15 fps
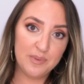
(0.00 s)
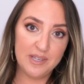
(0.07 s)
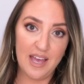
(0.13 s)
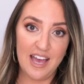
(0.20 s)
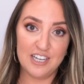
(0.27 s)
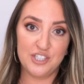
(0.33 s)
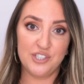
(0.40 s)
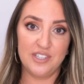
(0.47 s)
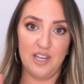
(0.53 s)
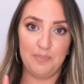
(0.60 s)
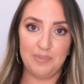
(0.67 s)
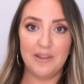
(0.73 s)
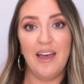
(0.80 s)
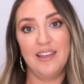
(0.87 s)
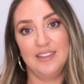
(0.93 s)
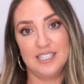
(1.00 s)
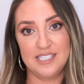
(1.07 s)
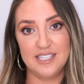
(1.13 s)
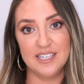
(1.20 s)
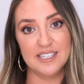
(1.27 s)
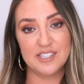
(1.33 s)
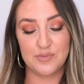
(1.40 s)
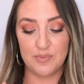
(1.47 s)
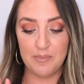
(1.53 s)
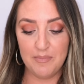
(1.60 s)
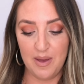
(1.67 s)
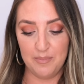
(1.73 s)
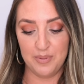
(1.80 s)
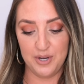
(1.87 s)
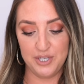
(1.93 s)
we actually apply Latisse,
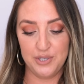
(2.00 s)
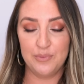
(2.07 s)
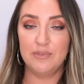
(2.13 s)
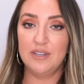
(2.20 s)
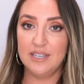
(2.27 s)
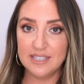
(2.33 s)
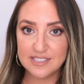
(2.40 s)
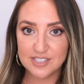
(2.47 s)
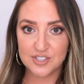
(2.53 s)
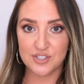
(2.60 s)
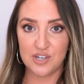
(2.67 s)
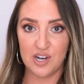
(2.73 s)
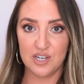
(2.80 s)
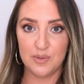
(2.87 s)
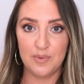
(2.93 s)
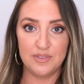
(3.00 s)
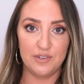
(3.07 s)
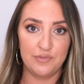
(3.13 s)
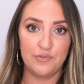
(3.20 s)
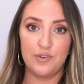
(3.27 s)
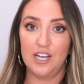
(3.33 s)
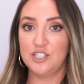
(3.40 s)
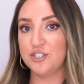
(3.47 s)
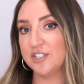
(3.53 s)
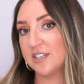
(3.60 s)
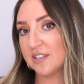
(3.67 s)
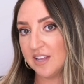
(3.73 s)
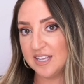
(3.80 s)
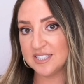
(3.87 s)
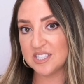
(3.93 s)
remember, you need to start with a freshly
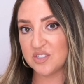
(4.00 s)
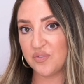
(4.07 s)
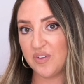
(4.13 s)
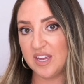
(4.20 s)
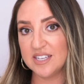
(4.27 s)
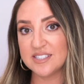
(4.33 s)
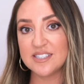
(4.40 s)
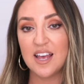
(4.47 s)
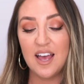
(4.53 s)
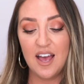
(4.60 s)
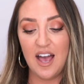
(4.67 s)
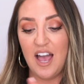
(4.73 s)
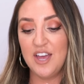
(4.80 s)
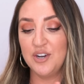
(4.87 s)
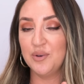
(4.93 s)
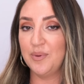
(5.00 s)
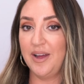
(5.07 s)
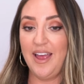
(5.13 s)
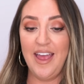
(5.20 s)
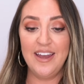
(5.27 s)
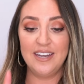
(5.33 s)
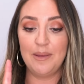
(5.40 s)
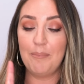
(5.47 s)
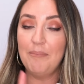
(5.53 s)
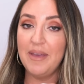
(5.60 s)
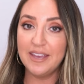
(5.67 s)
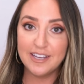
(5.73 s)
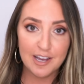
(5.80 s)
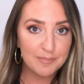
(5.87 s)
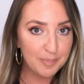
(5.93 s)
cleansed face. I don't want any
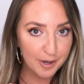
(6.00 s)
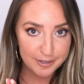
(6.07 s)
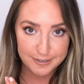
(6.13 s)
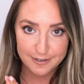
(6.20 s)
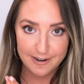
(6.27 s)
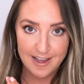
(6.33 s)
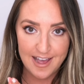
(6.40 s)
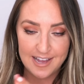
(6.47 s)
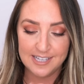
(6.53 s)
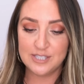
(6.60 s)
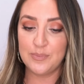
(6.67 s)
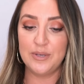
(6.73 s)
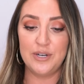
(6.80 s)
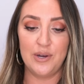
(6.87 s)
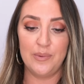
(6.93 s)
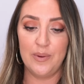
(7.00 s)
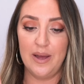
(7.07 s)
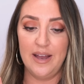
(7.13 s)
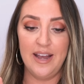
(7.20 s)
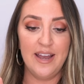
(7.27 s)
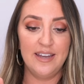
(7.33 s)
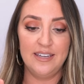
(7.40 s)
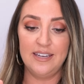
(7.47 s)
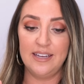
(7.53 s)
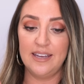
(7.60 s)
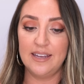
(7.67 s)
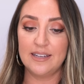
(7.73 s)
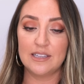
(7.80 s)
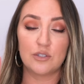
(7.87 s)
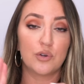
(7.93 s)
makeup on your eyes. We don't want
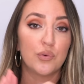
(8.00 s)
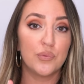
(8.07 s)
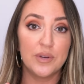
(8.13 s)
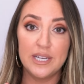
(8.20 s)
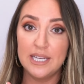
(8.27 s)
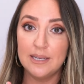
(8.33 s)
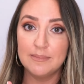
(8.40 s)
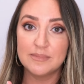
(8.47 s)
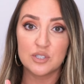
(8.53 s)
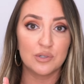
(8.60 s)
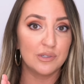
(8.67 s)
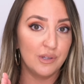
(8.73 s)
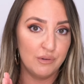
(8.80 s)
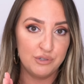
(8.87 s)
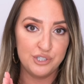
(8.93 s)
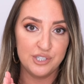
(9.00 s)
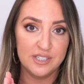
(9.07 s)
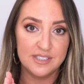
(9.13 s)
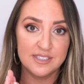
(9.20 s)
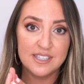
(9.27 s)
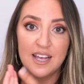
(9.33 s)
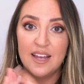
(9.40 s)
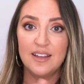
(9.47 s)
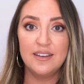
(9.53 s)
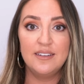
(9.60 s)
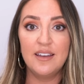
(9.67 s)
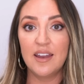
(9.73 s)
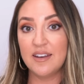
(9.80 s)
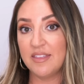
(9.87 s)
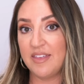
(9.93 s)
any creams or lotions,
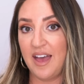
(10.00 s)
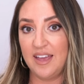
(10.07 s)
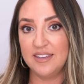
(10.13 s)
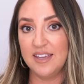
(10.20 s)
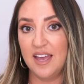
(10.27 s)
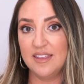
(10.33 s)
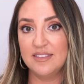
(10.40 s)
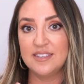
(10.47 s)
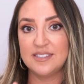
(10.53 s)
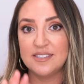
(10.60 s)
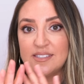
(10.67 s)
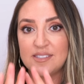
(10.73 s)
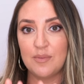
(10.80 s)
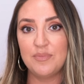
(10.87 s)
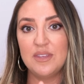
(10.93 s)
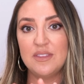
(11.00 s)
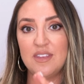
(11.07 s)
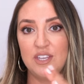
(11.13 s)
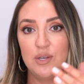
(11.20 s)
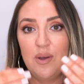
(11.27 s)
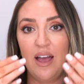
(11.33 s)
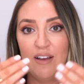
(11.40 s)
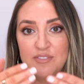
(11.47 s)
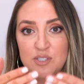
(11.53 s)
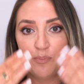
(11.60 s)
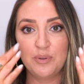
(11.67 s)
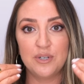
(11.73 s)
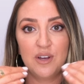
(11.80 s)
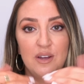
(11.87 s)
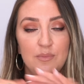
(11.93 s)
none of that yet. This is something that you have to
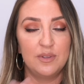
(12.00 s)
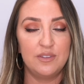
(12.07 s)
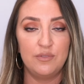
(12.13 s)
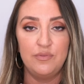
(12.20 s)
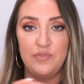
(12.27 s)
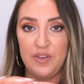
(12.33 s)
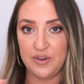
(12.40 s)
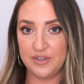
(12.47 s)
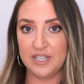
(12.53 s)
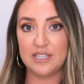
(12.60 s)
put on with a very